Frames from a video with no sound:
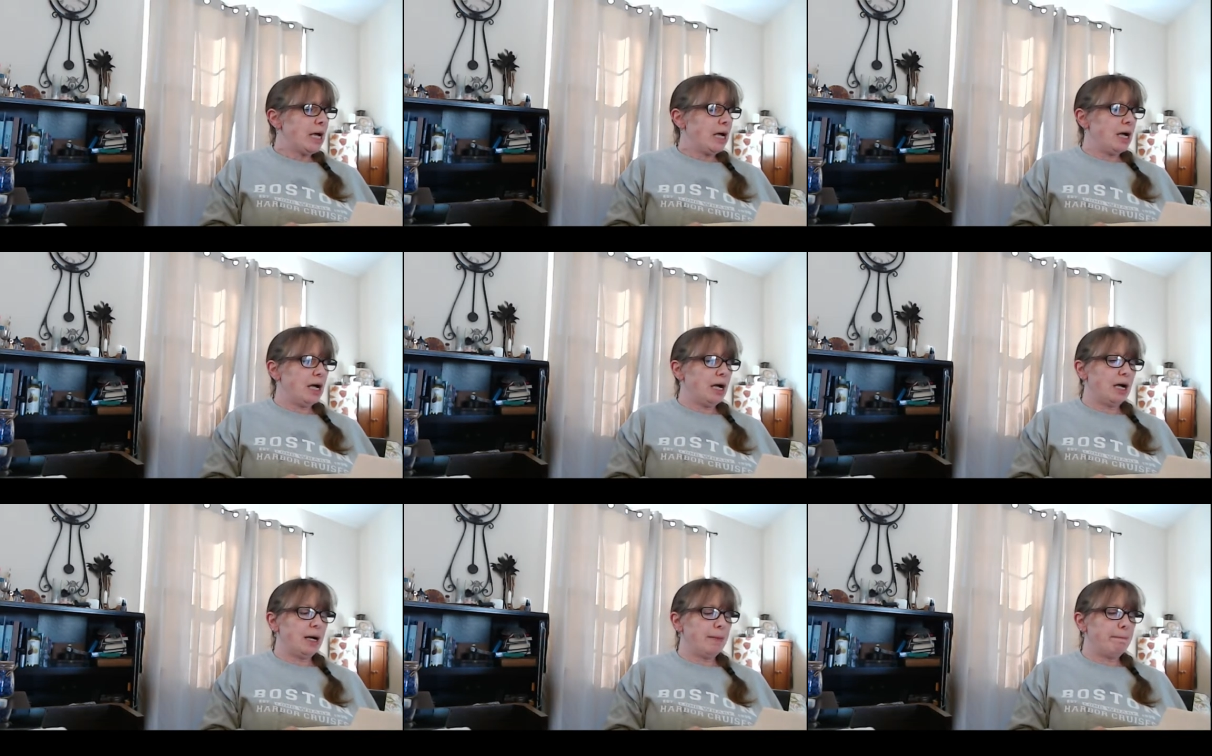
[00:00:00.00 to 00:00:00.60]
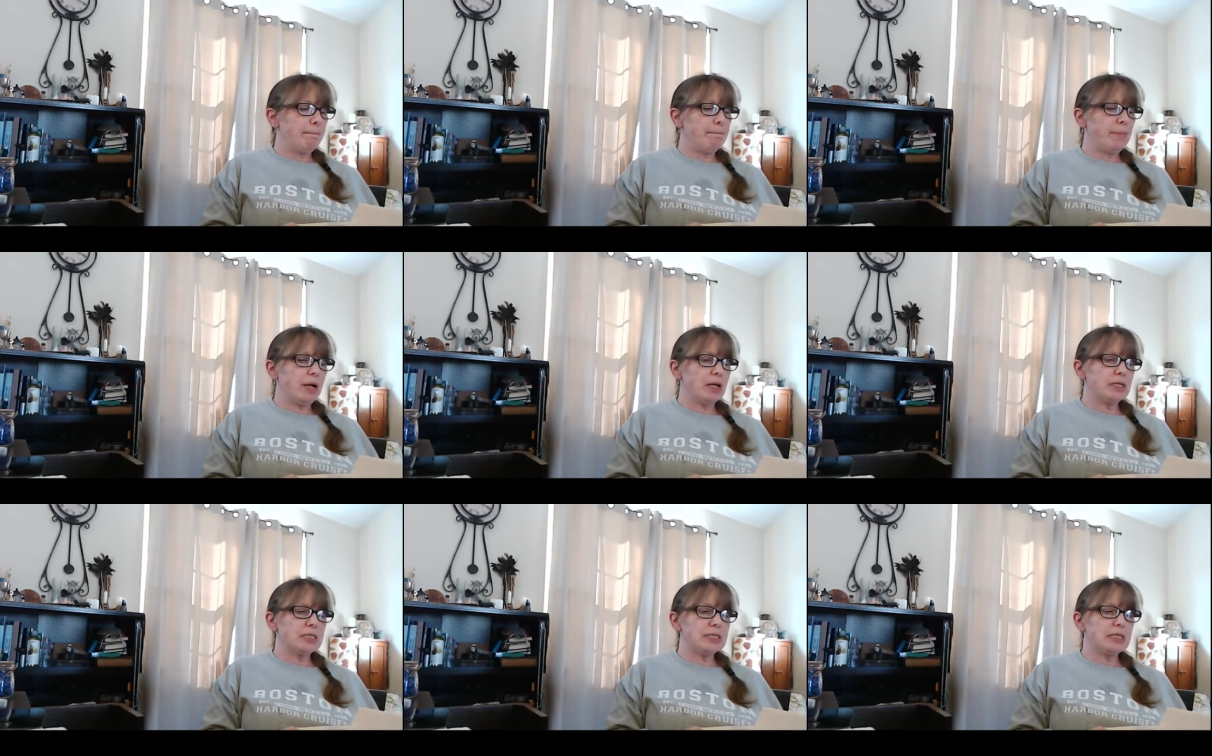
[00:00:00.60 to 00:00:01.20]
um,
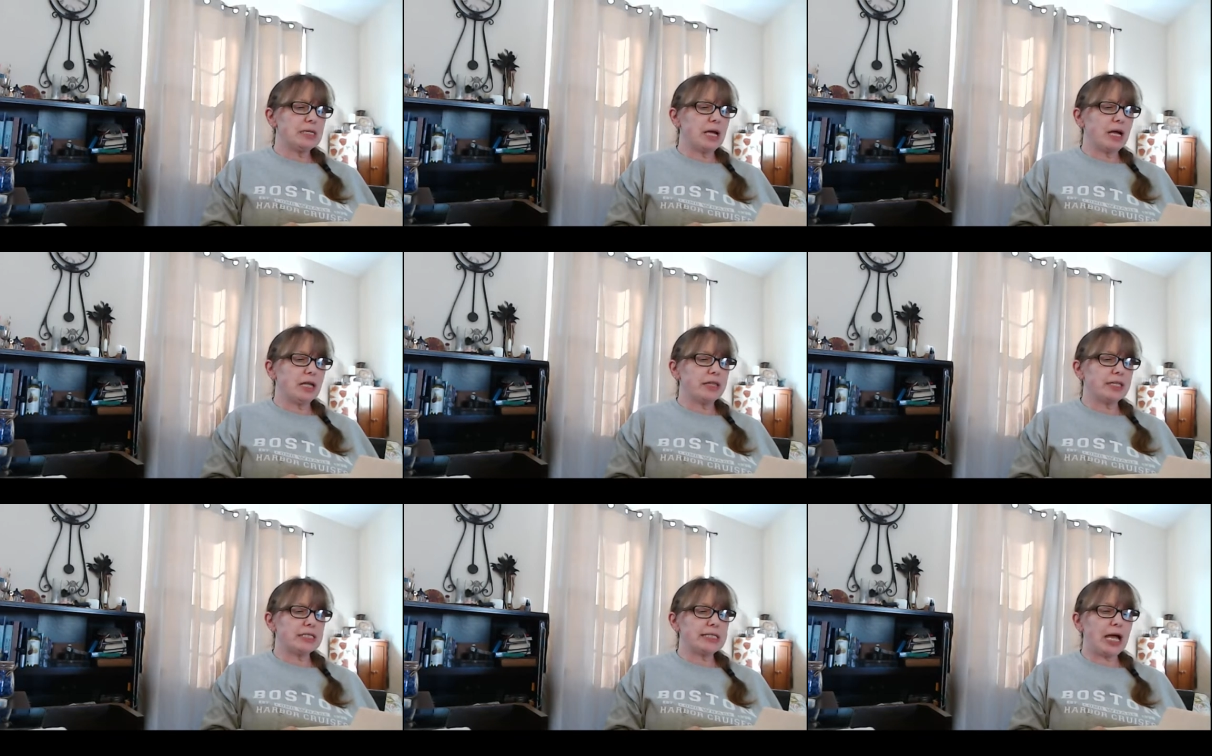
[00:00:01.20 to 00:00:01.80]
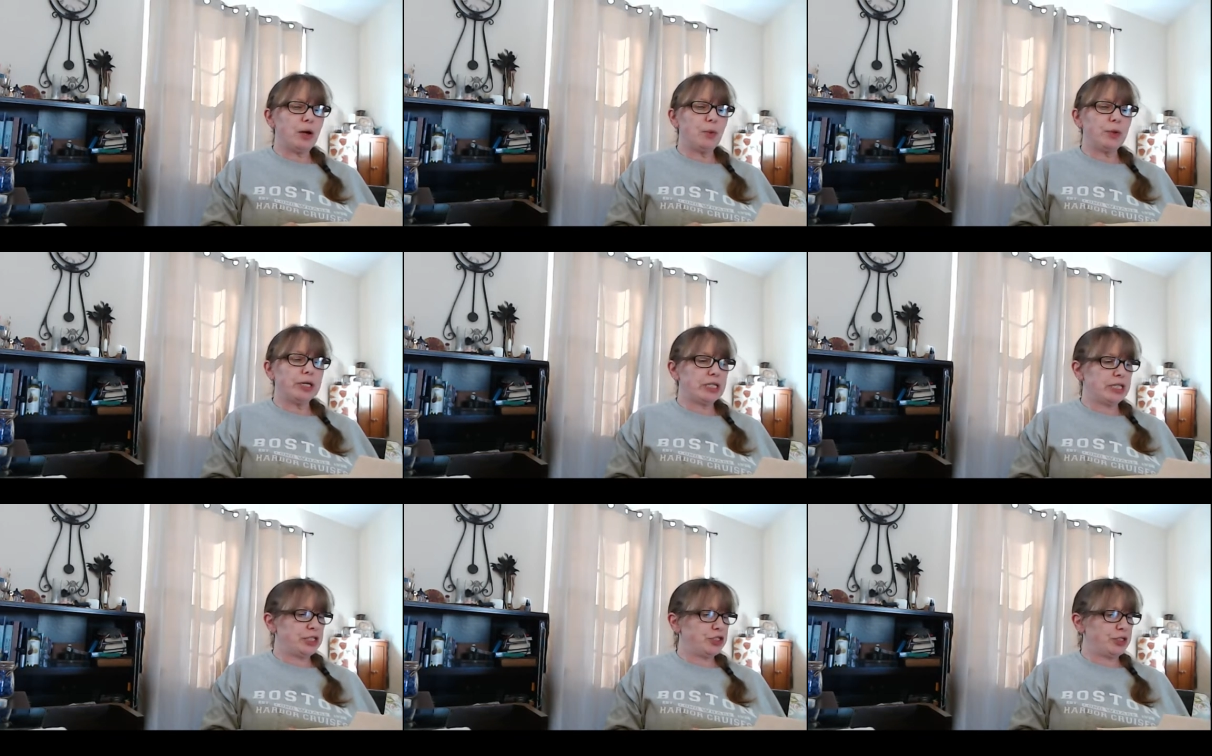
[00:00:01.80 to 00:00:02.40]
uh, the Samhain
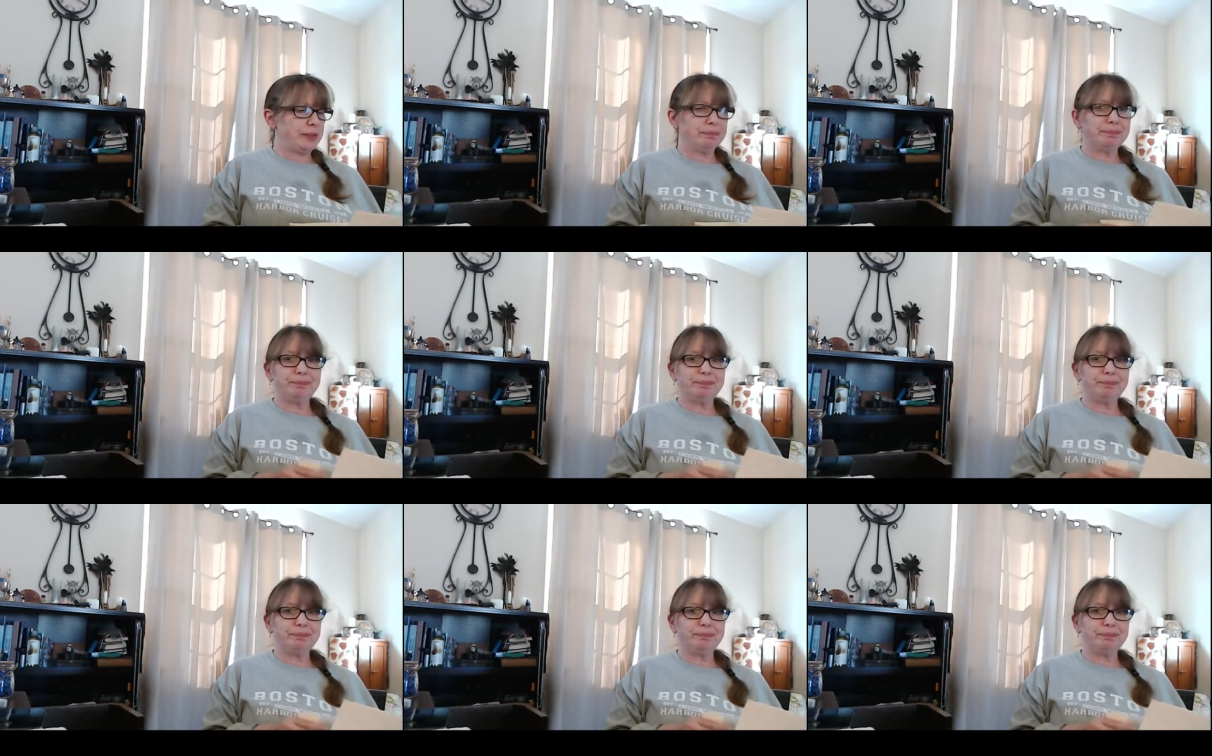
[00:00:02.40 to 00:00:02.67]
edition.